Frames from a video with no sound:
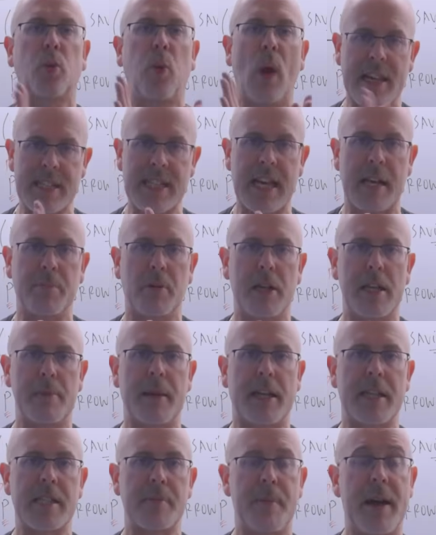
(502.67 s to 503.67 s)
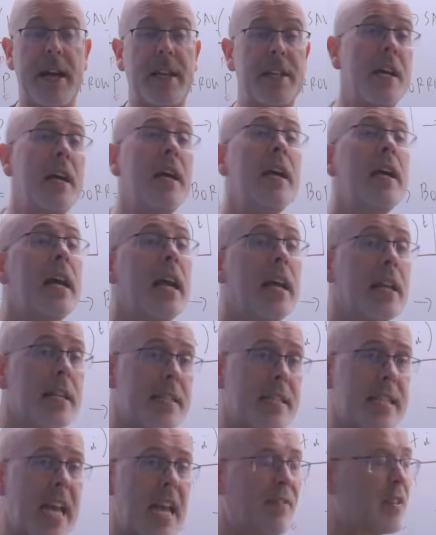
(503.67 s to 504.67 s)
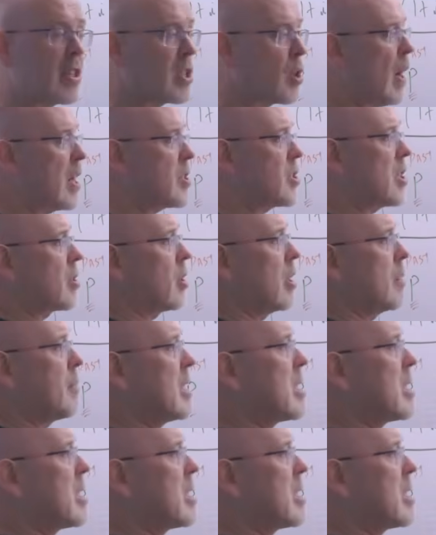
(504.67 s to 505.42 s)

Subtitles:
when is that money being spent? In a savings question, it's going to be